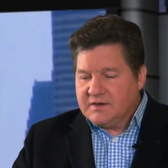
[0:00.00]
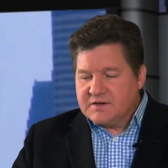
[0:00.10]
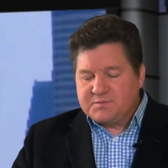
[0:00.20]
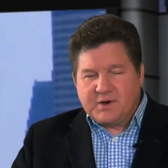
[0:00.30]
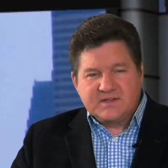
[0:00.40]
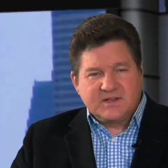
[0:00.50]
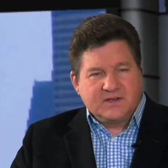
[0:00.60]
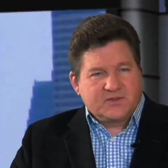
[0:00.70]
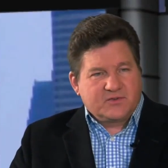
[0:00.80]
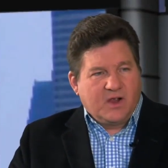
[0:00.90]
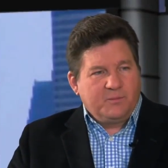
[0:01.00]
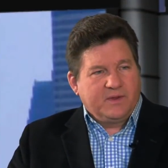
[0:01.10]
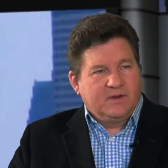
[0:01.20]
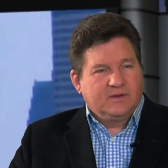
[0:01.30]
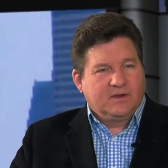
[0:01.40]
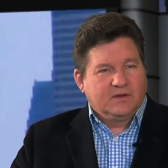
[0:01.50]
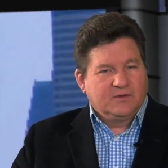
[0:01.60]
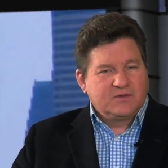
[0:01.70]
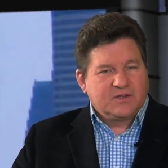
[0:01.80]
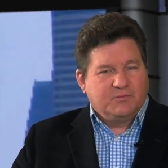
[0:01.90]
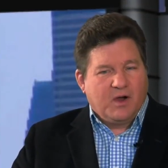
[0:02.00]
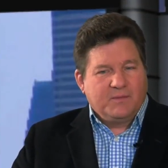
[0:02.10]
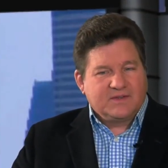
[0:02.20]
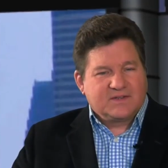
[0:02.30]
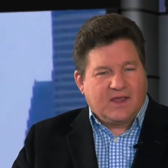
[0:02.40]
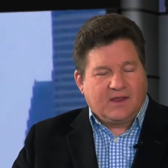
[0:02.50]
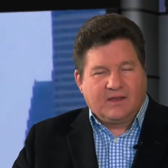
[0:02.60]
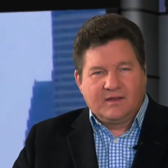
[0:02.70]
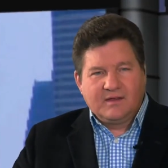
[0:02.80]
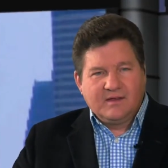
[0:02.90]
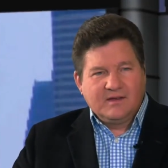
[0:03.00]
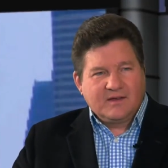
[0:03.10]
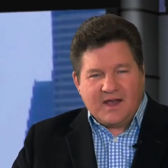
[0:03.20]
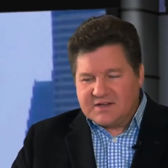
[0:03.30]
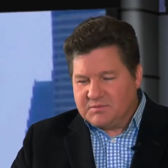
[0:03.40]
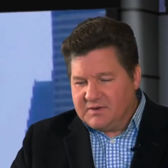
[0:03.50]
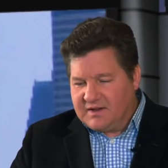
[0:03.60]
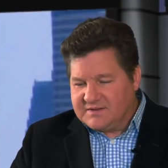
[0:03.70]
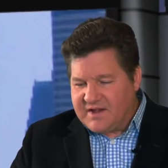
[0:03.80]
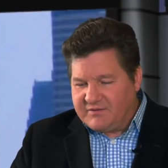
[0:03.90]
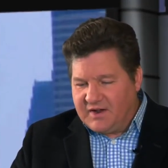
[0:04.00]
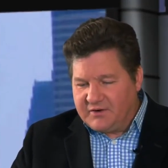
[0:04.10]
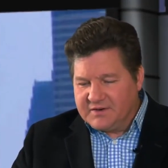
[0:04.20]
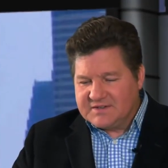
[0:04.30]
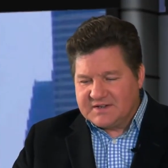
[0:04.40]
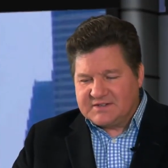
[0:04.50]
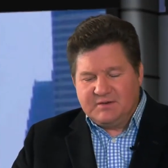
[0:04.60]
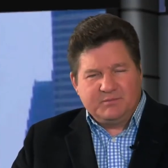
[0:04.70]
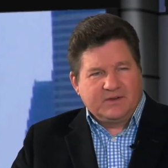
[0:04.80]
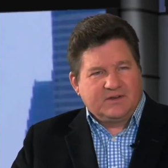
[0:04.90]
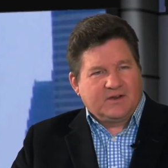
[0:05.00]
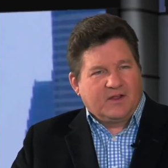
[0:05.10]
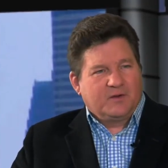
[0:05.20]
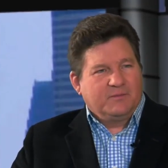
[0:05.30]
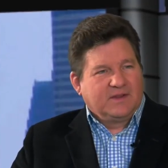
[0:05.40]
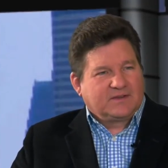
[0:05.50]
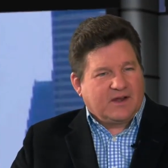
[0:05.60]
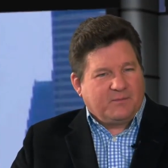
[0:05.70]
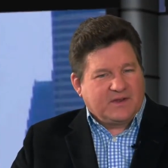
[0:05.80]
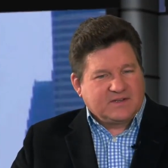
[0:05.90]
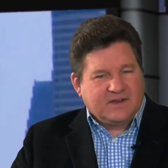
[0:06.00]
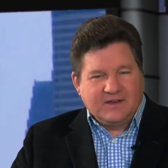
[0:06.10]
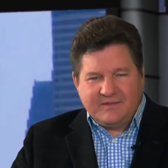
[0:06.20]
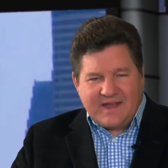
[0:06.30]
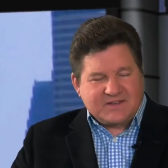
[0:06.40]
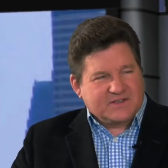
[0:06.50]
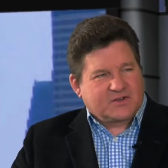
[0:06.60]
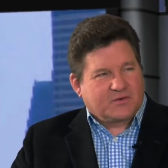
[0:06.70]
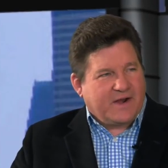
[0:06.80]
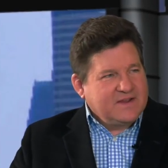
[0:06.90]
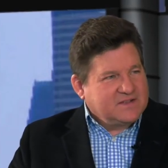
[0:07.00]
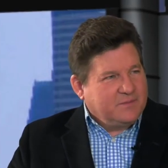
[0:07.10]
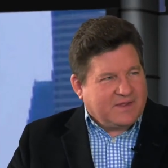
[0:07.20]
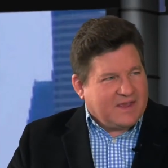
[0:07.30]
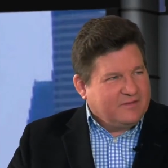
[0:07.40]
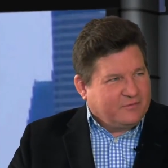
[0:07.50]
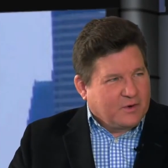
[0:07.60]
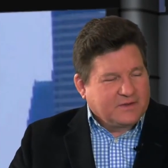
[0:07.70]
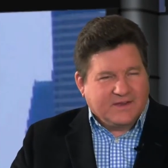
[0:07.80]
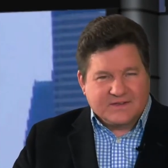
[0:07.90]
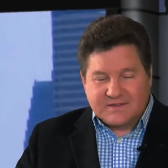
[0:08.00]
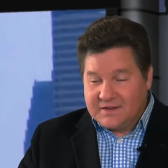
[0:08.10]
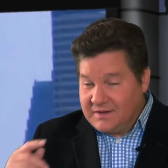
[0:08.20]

Here's President Trump in a lucid moment saying, gosh, $716 billion military budget? That's just crazy. We can't afford this.